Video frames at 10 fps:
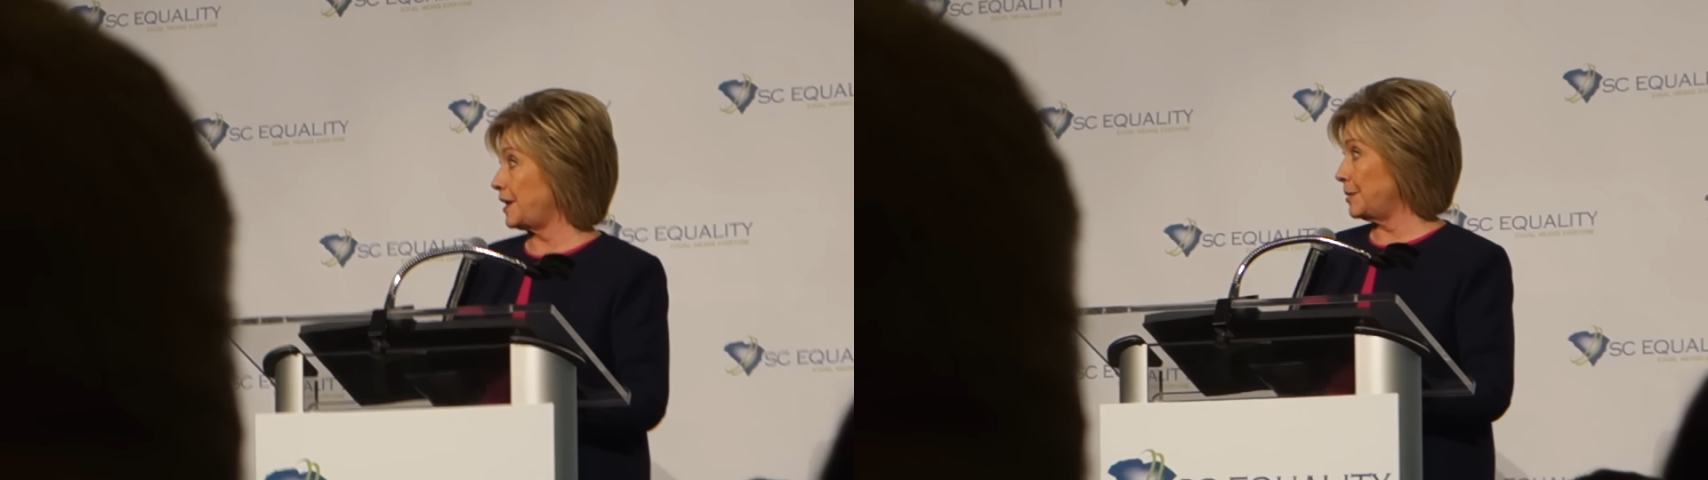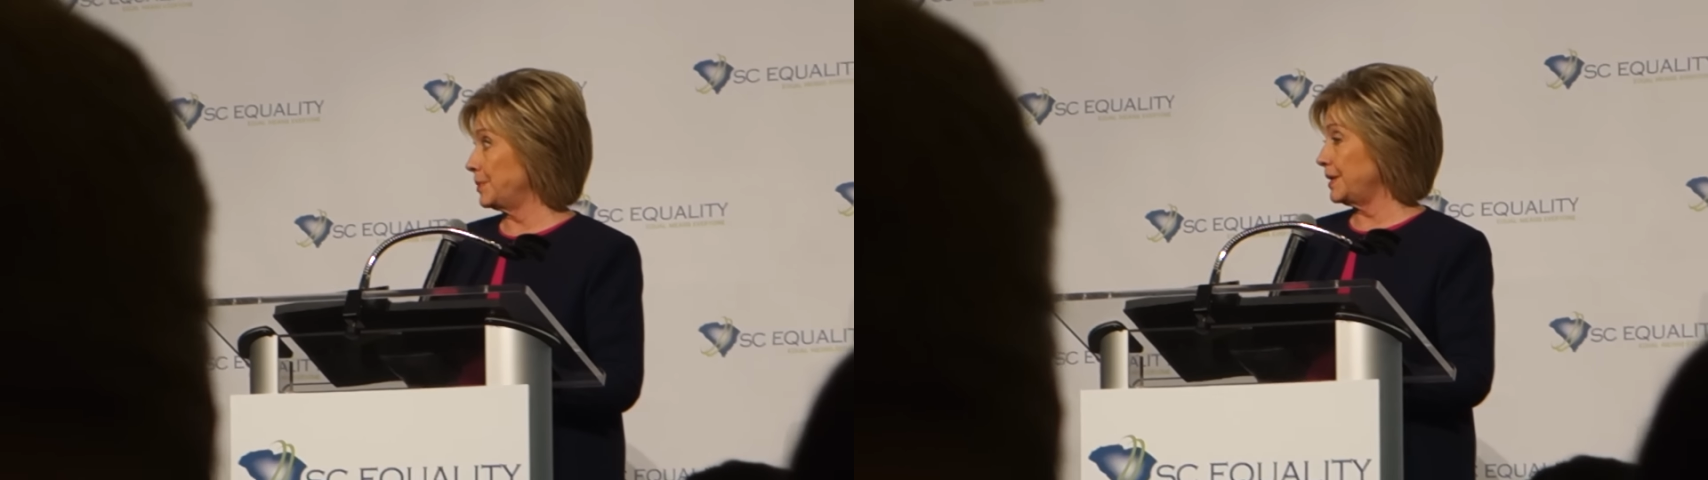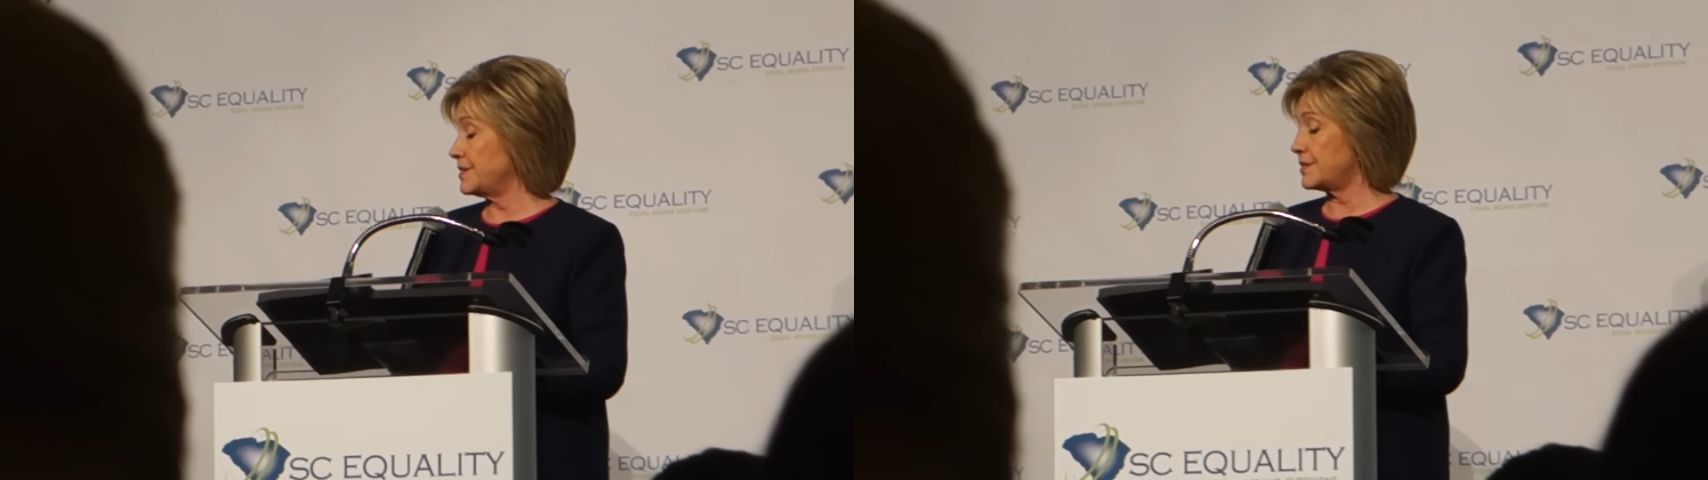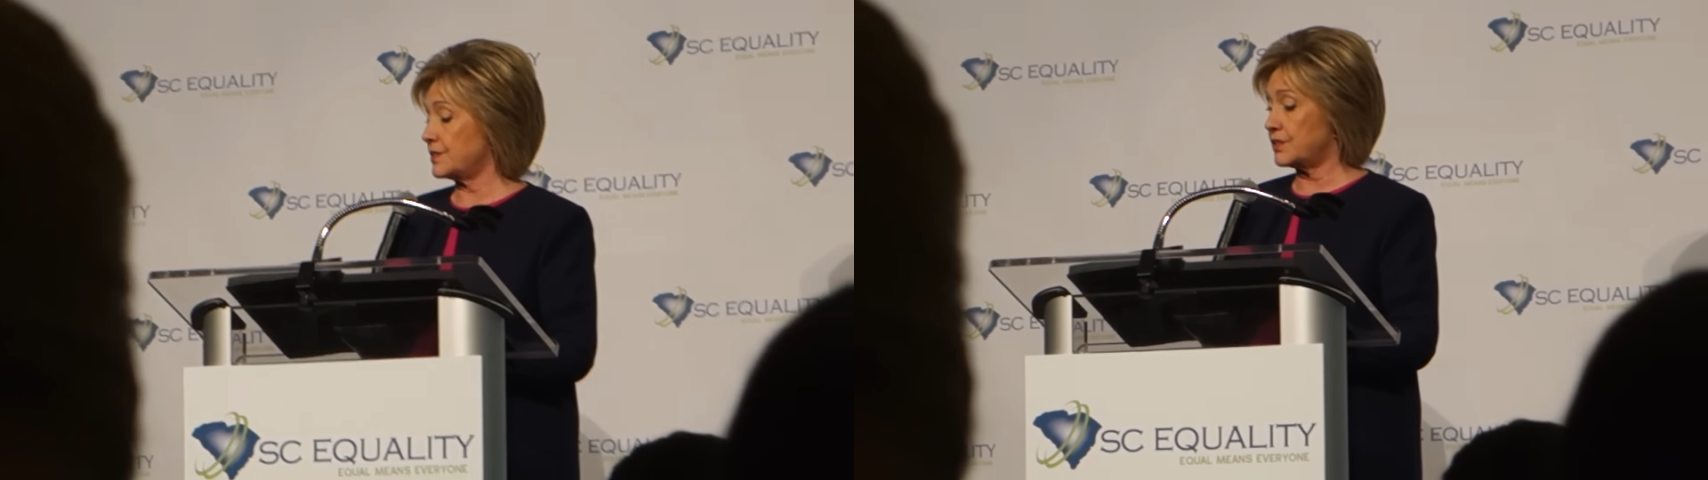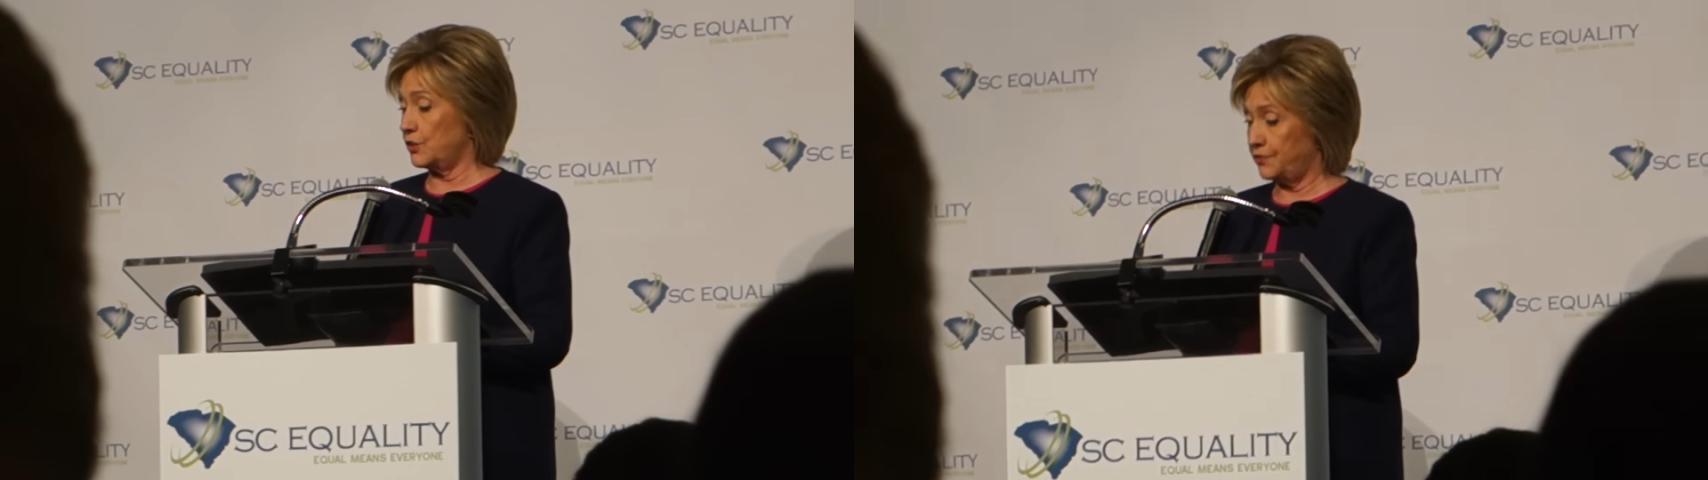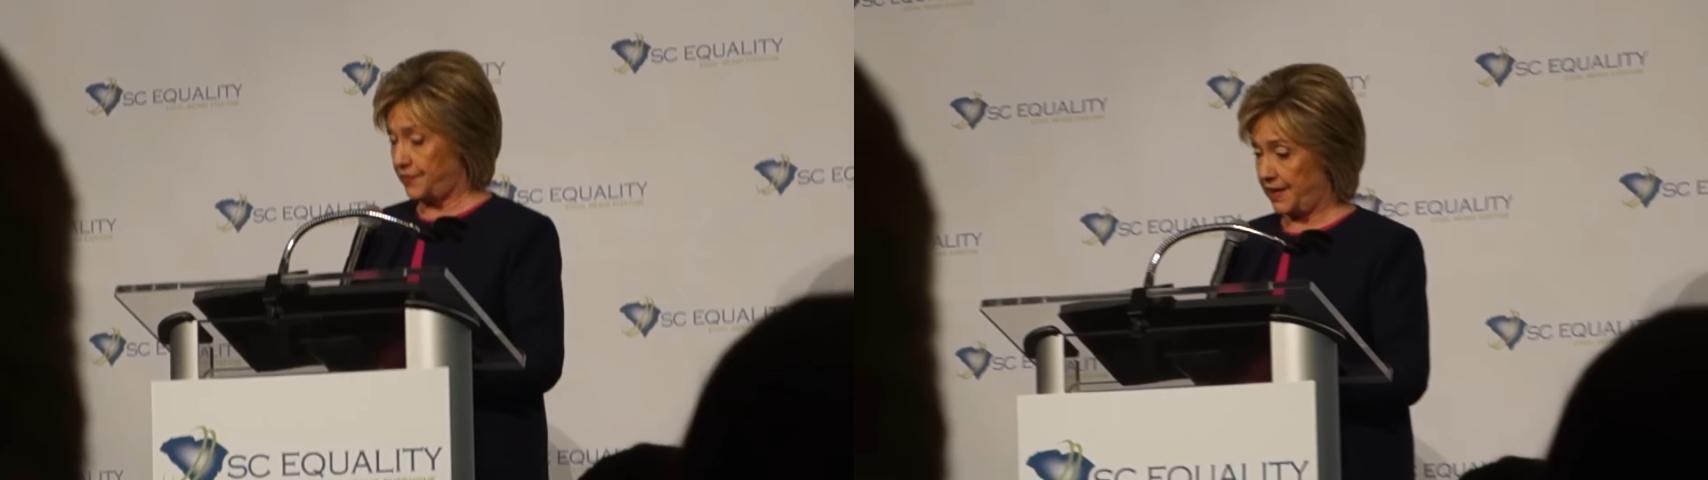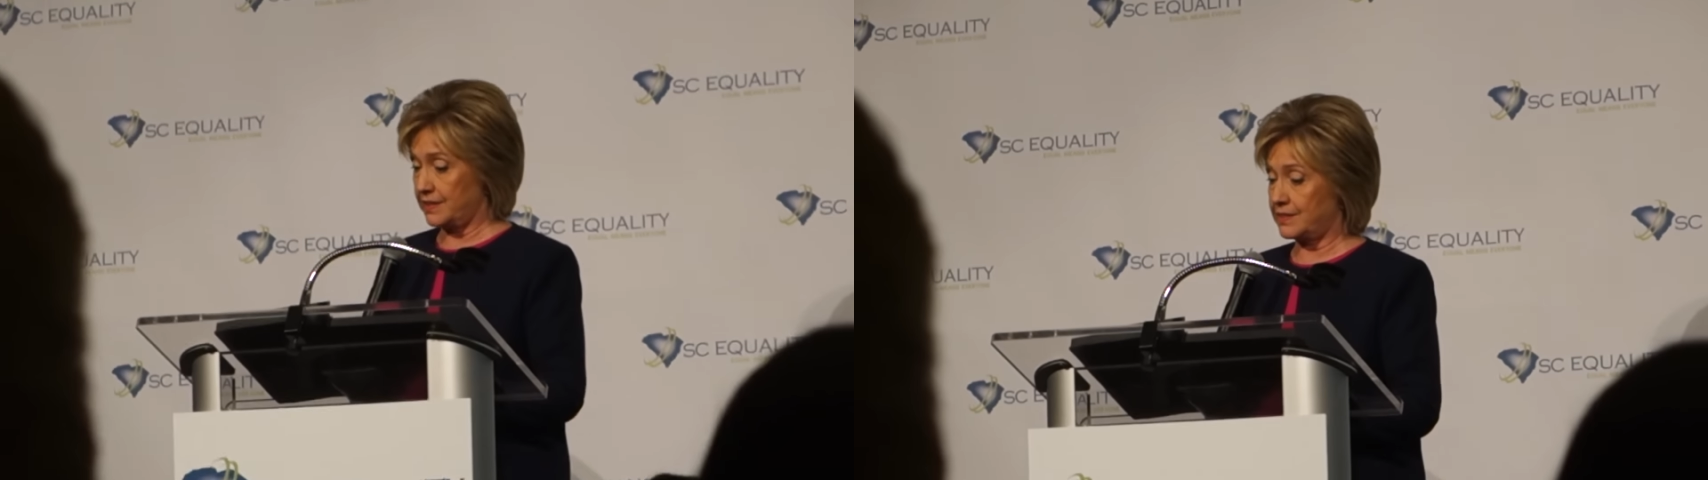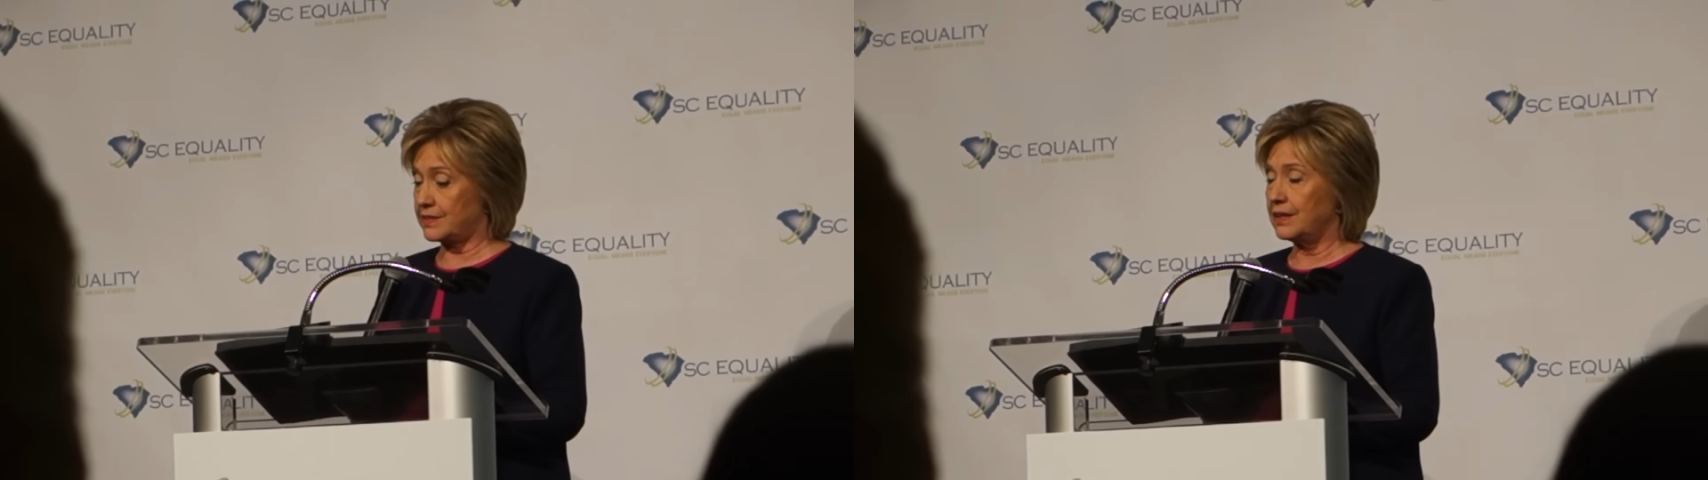families still
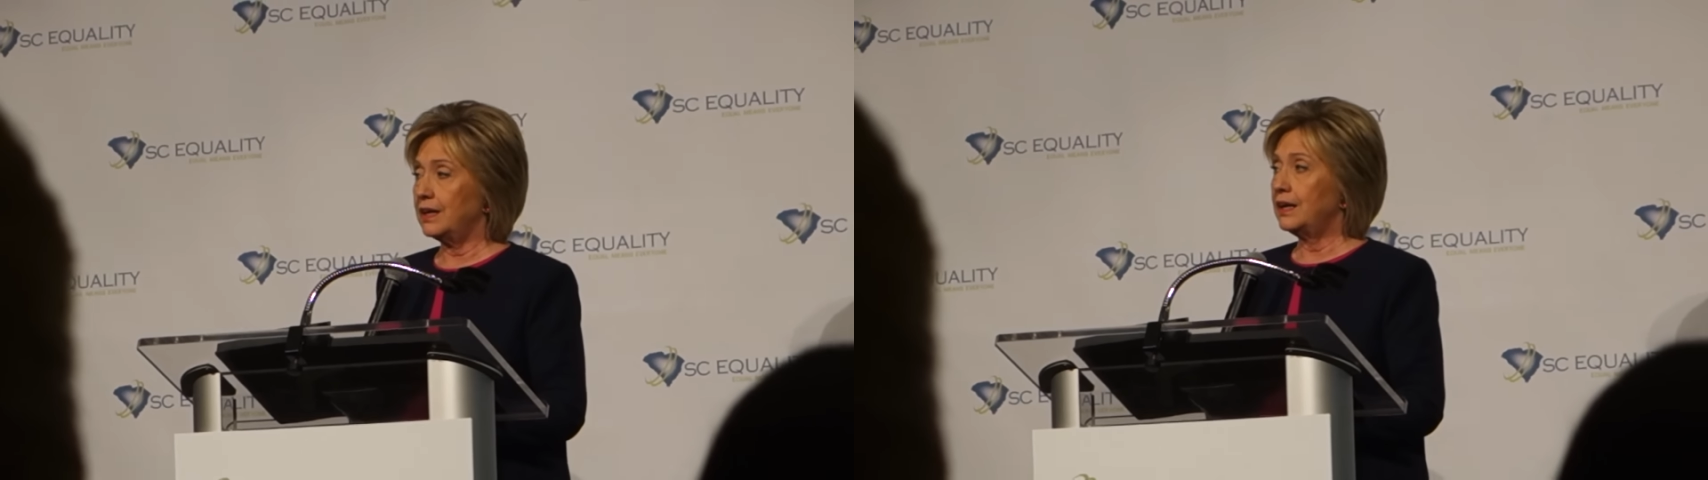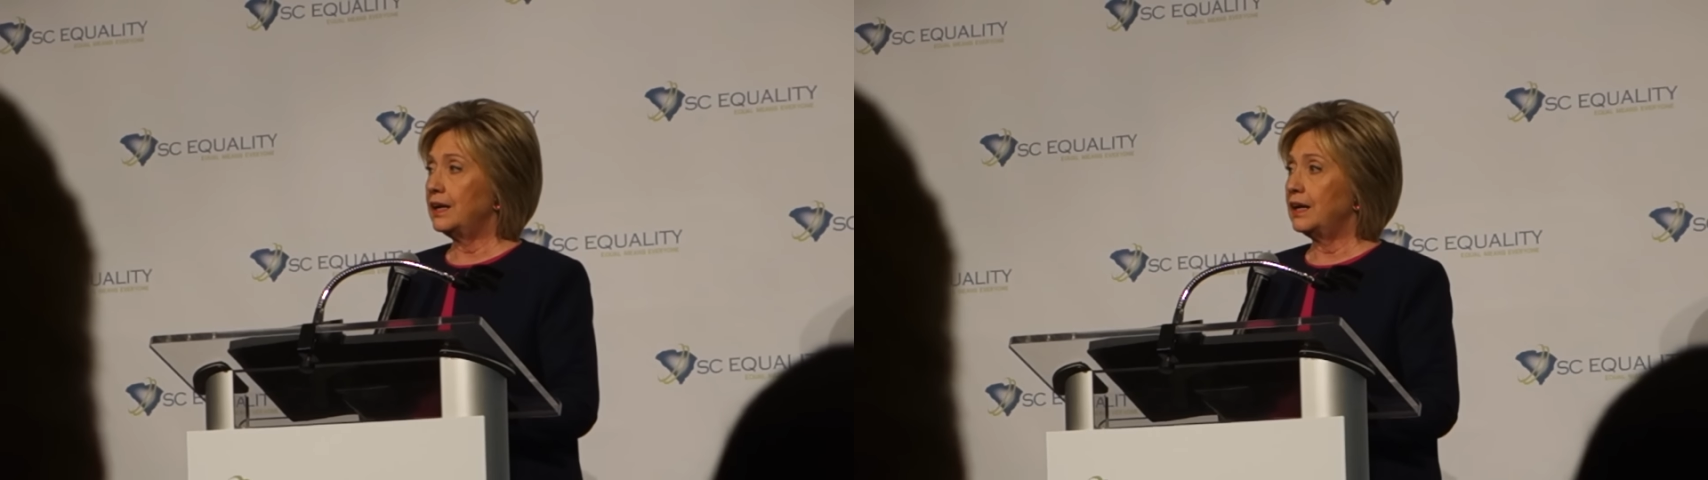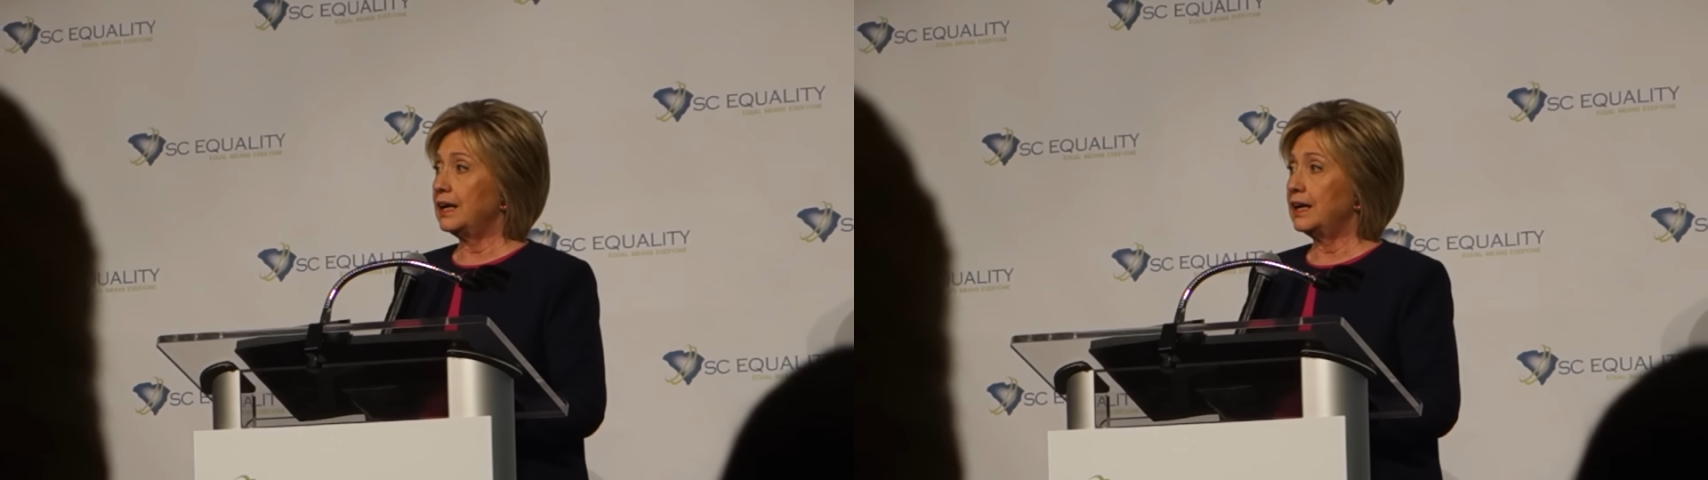face.